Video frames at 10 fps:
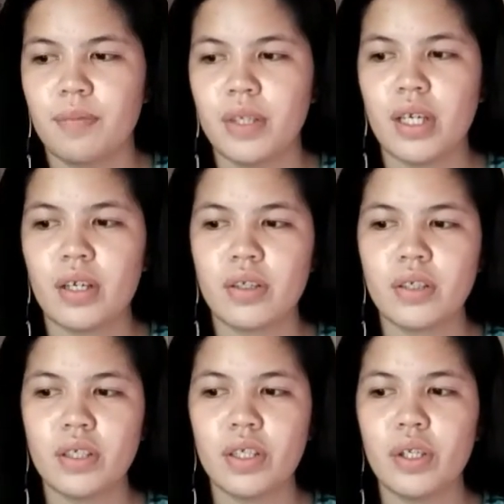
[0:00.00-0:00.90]
The
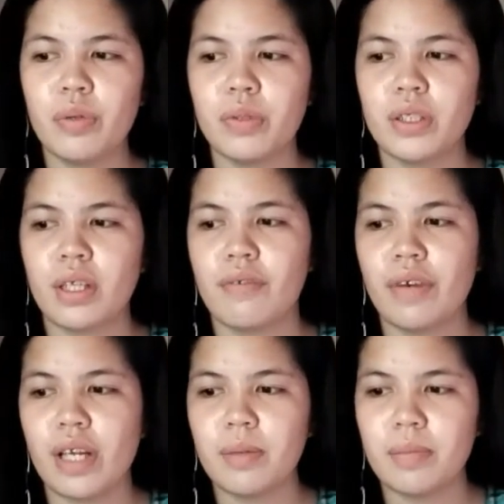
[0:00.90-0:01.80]
continuous
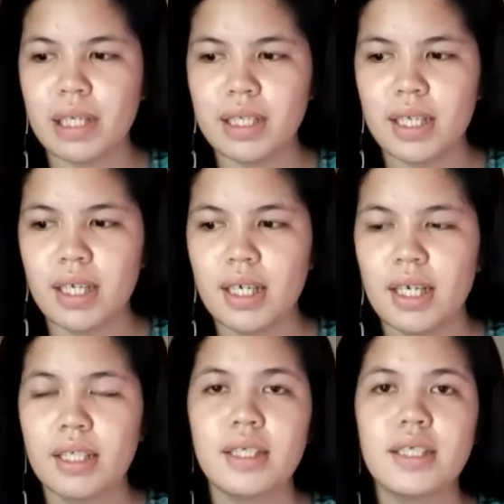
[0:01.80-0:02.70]
availability,
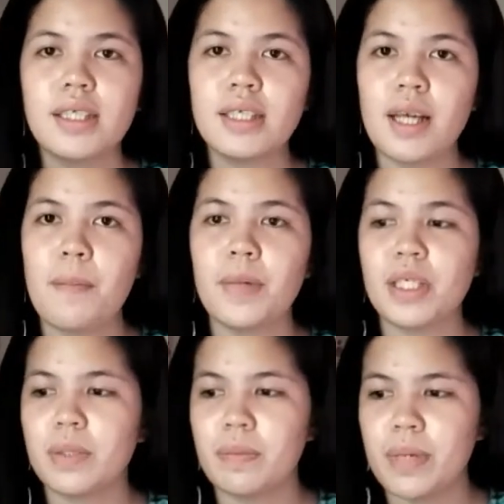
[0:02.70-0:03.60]
the system
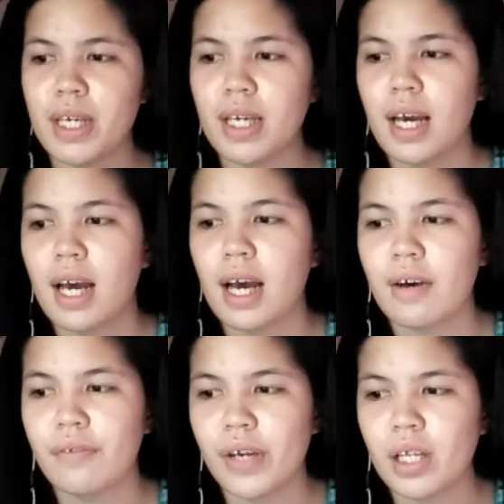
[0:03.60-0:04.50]
must be
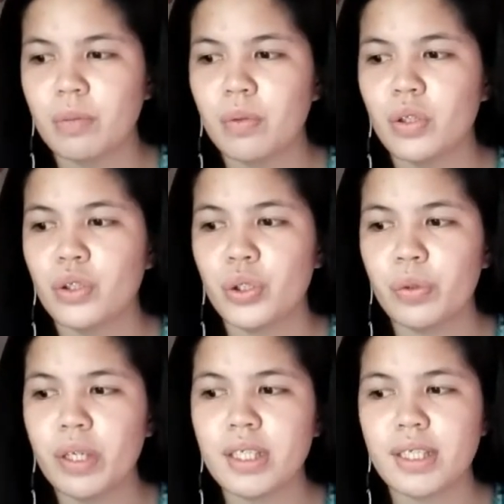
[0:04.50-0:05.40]
available
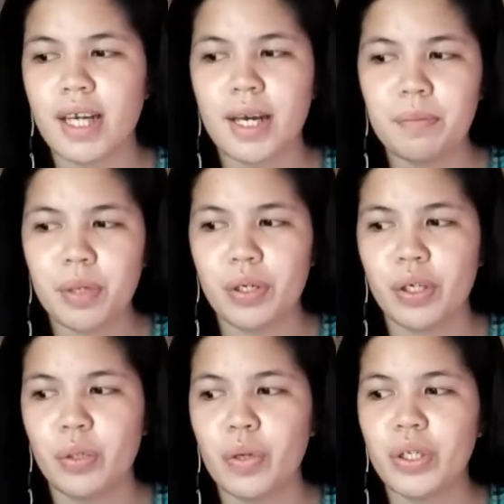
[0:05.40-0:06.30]
during the time
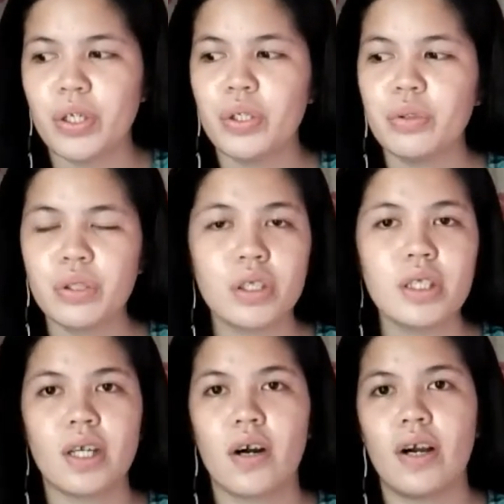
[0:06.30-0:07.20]
period when the
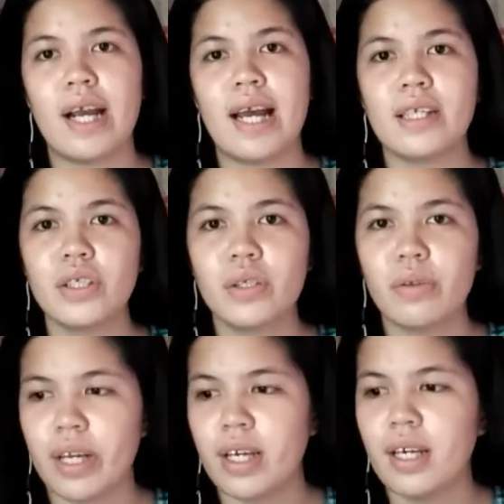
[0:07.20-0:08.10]
users are
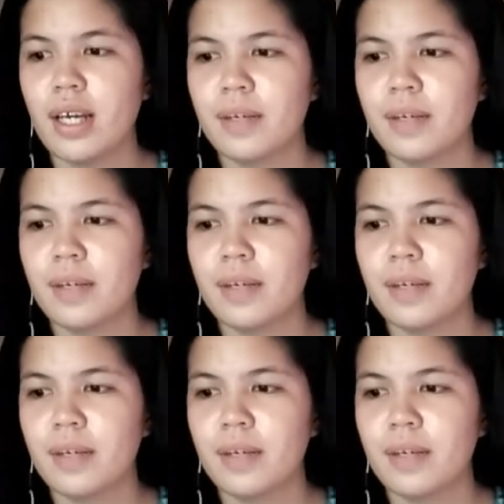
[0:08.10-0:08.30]
entering